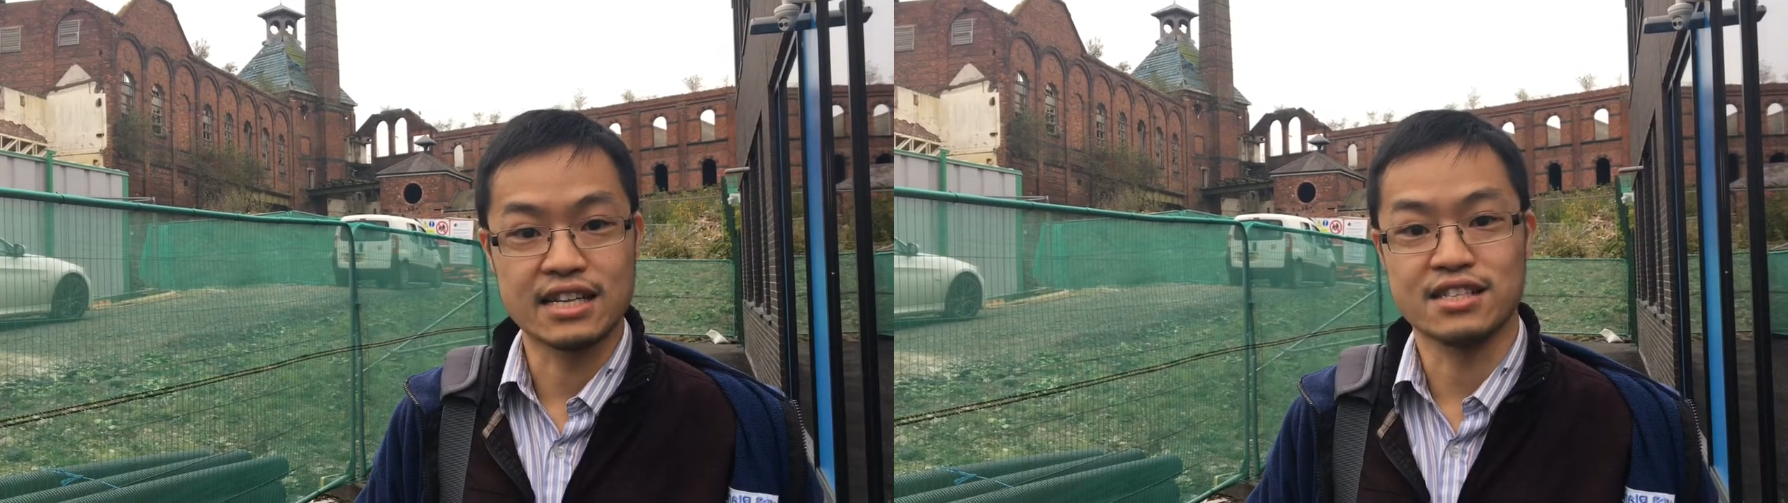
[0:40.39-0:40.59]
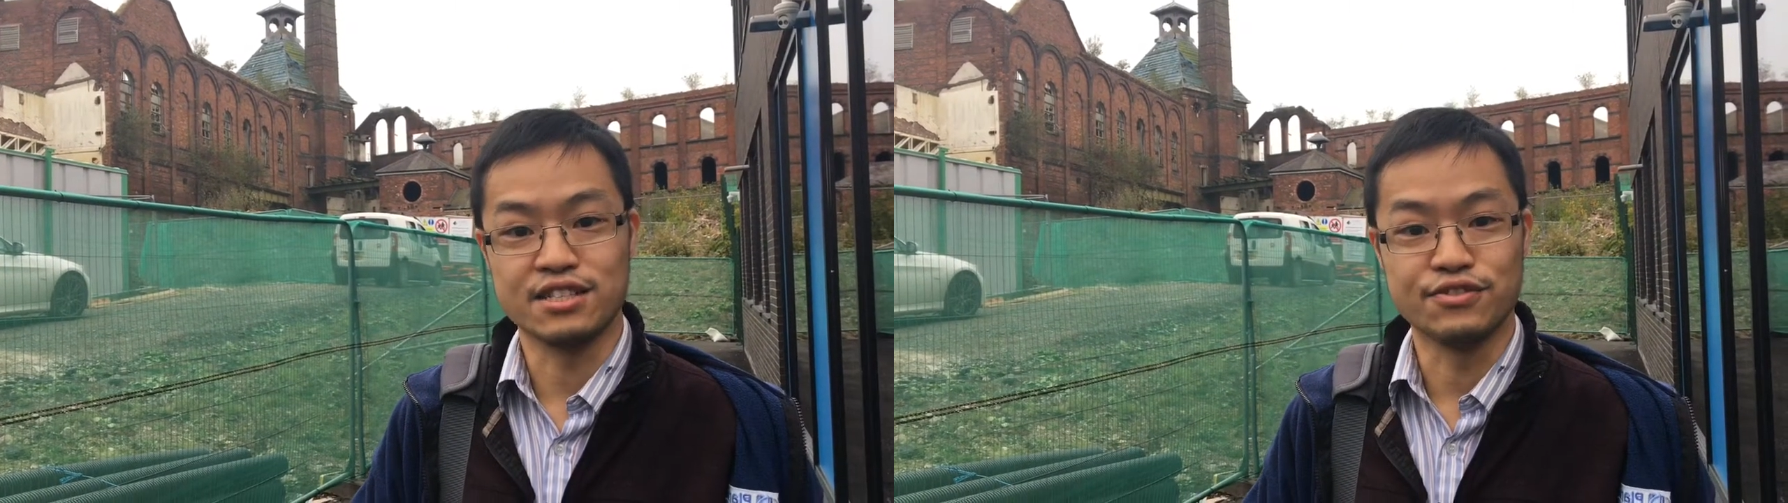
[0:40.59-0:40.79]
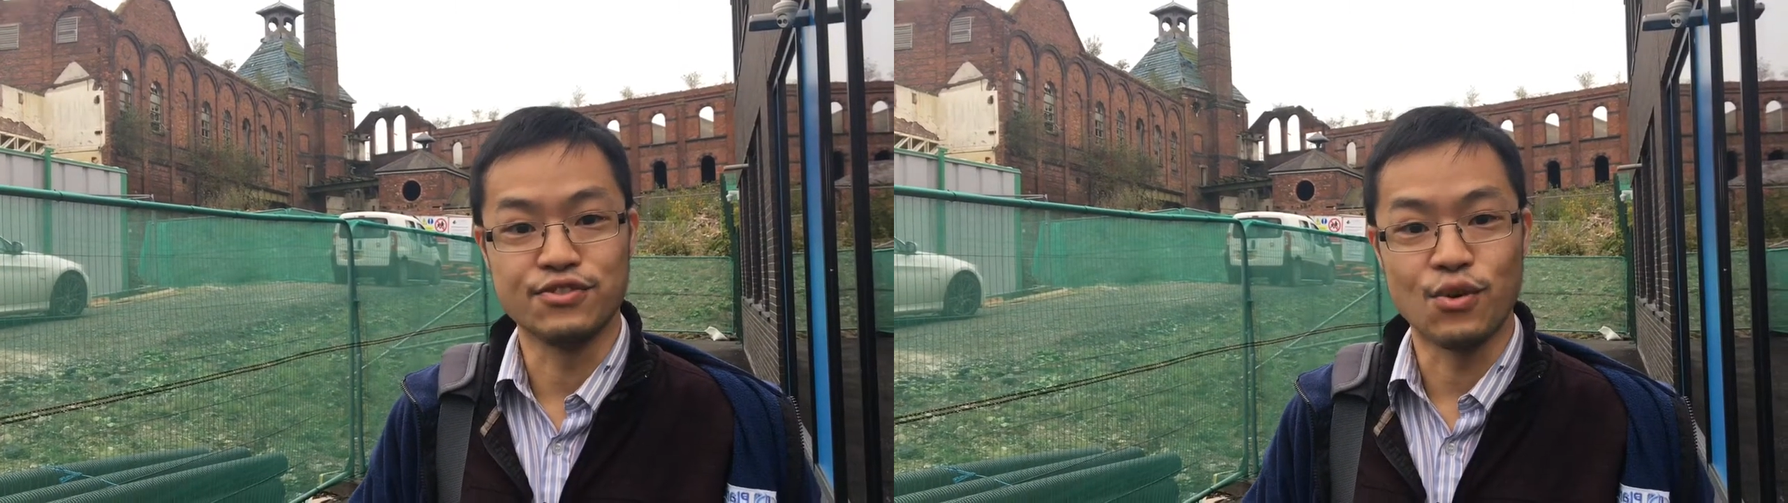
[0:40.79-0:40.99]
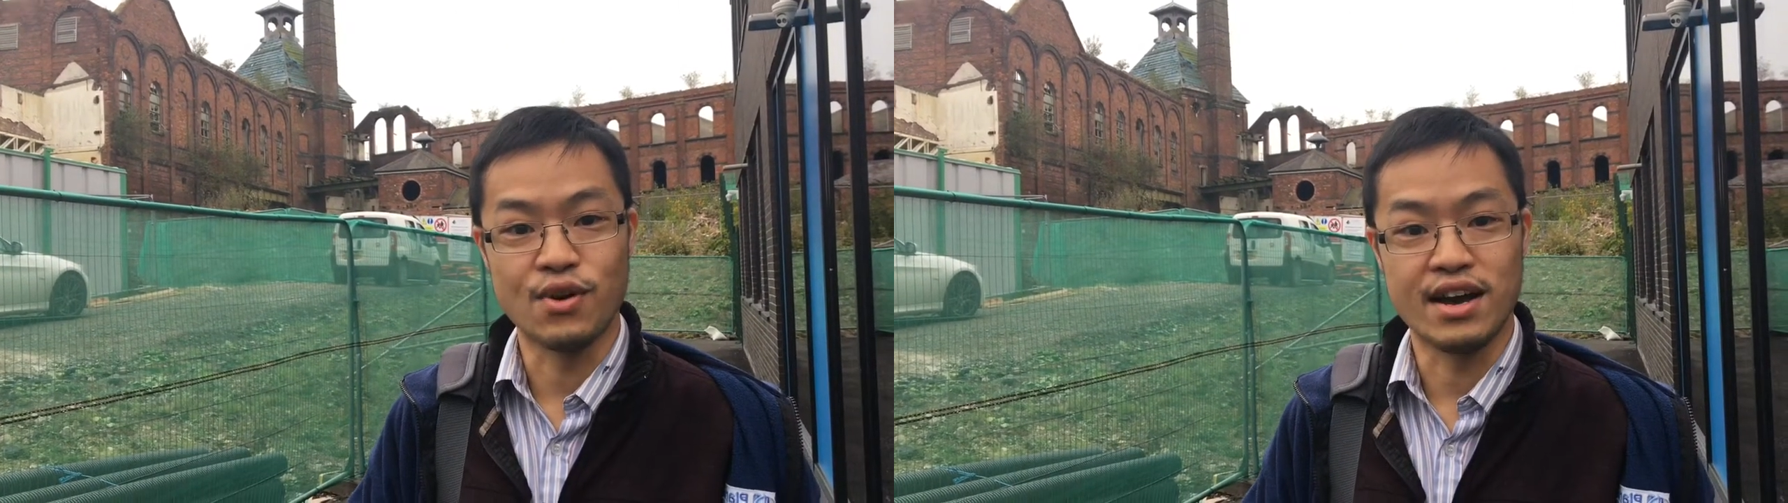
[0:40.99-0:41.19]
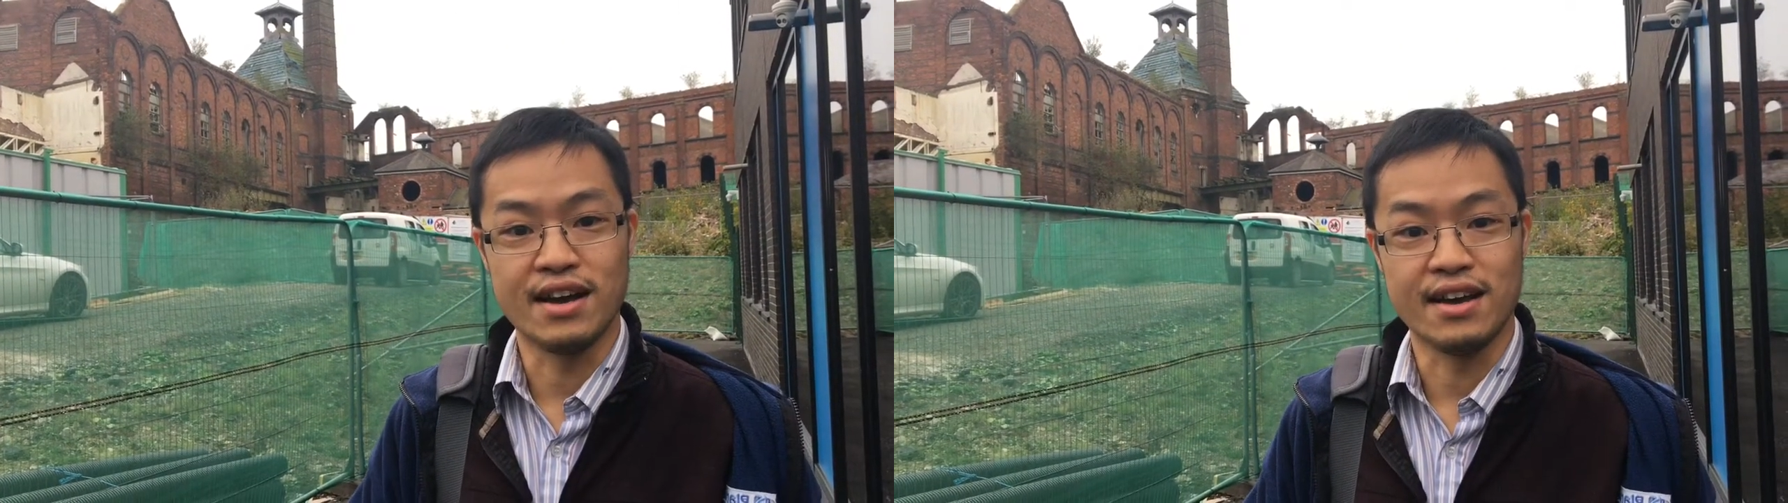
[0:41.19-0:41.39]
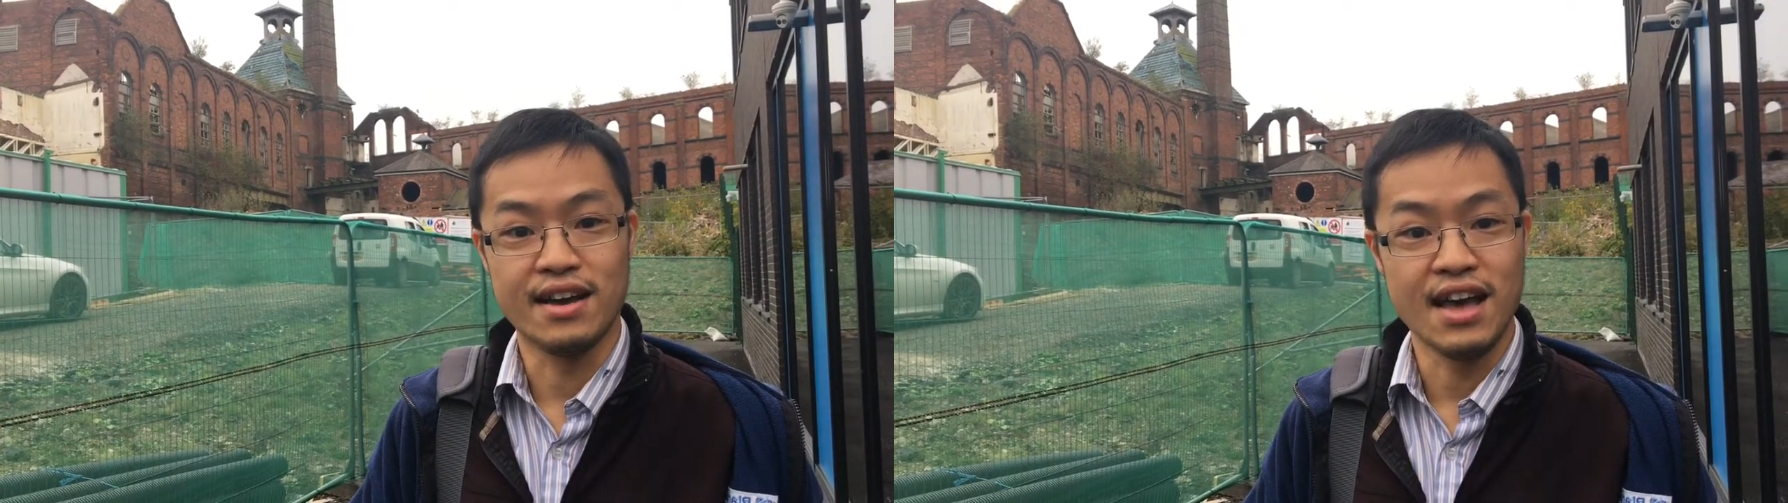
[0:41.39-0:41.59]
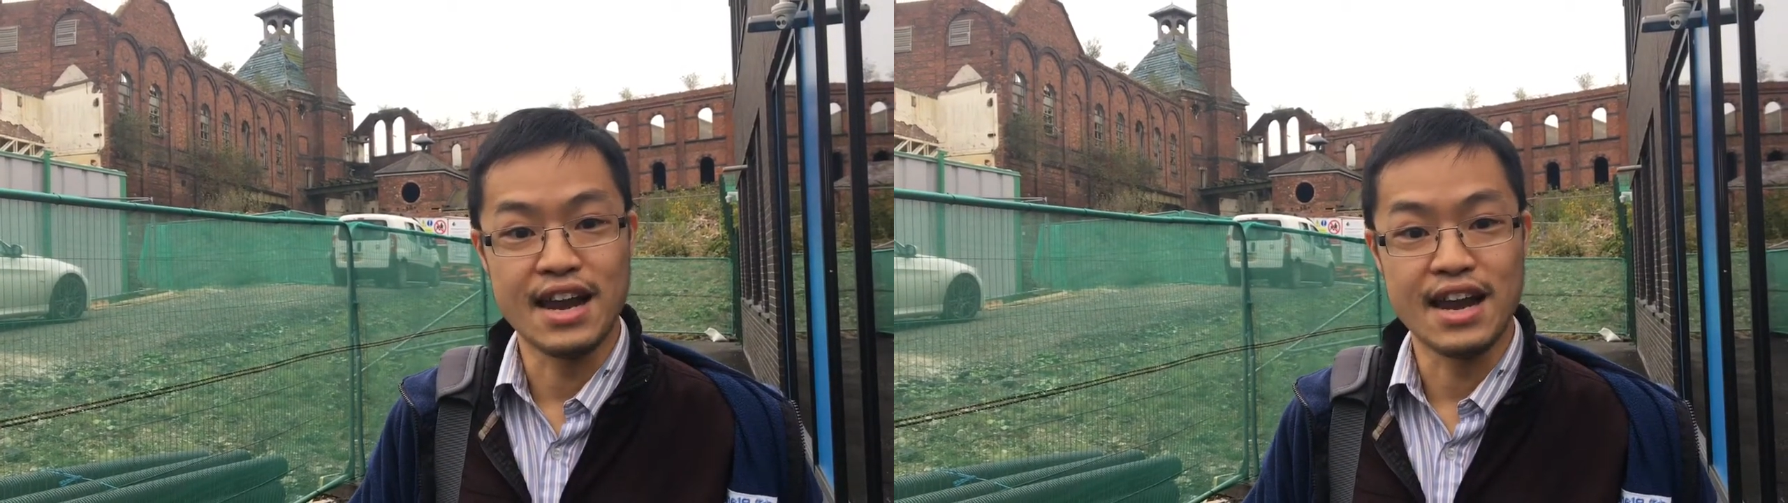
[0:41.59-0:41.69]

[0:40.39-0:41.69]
excellent for uh,